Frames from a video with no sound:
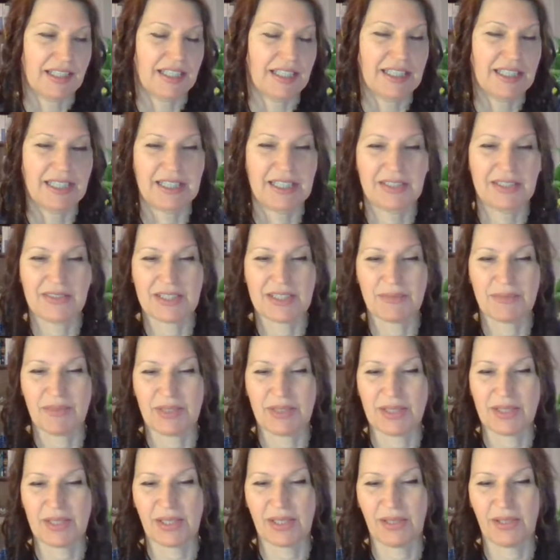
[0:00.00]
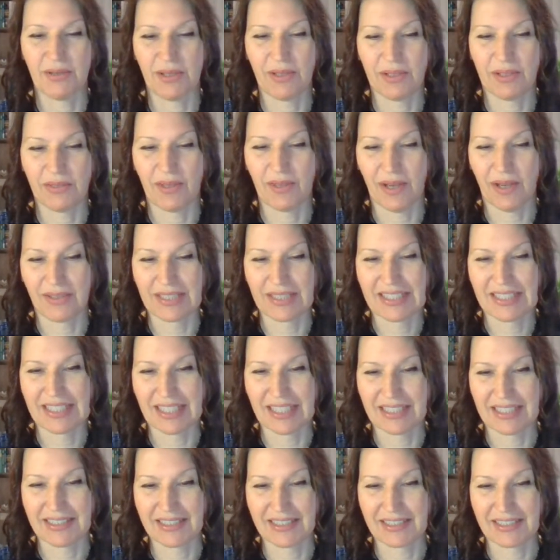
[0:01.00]
in response to coronavirus
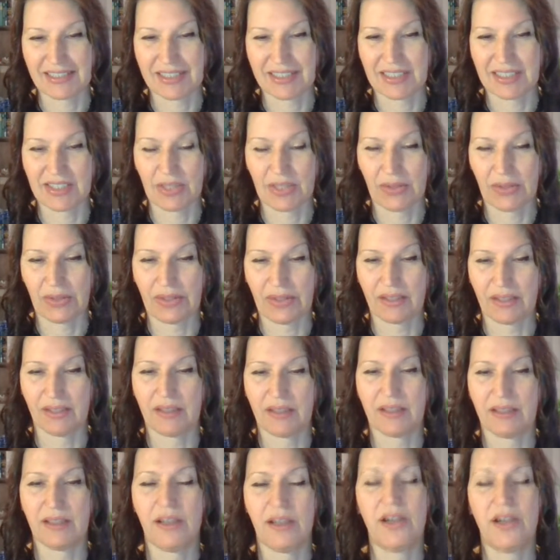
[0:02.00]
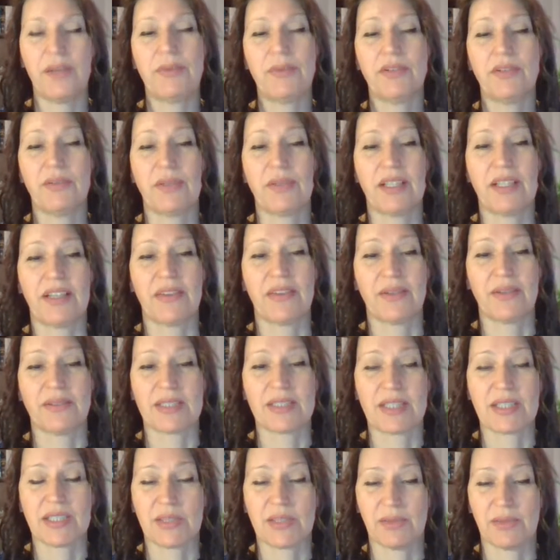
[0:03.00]
cases. So I hope everyone out there
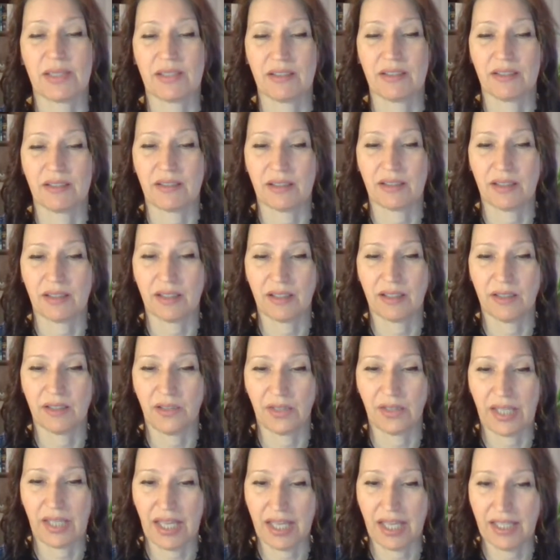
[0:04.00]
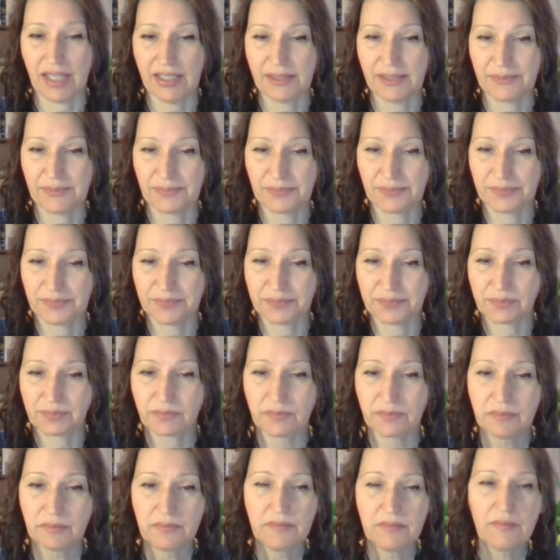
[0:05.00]
is doing okay.
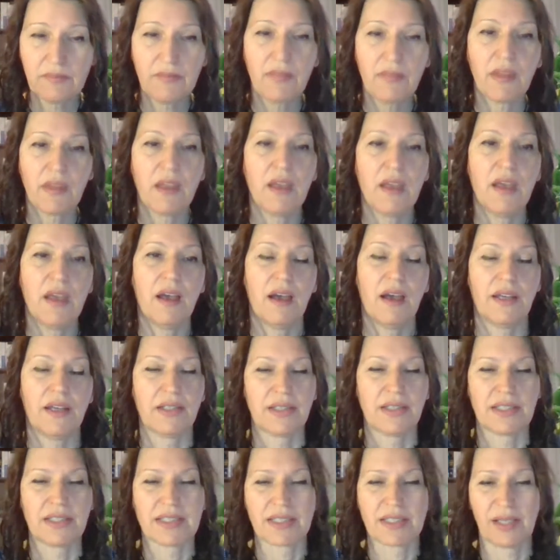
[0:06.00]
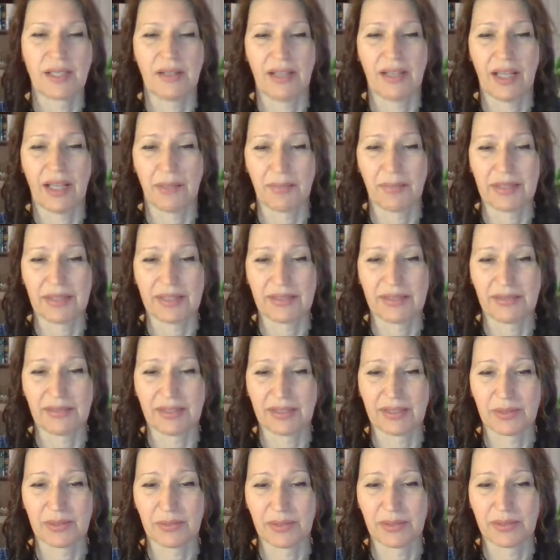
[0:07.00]
I know there's a lot happening around
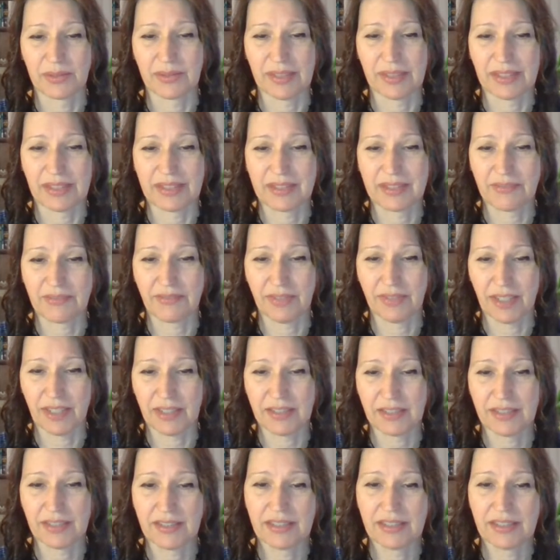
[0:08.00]
the world that isn't fun.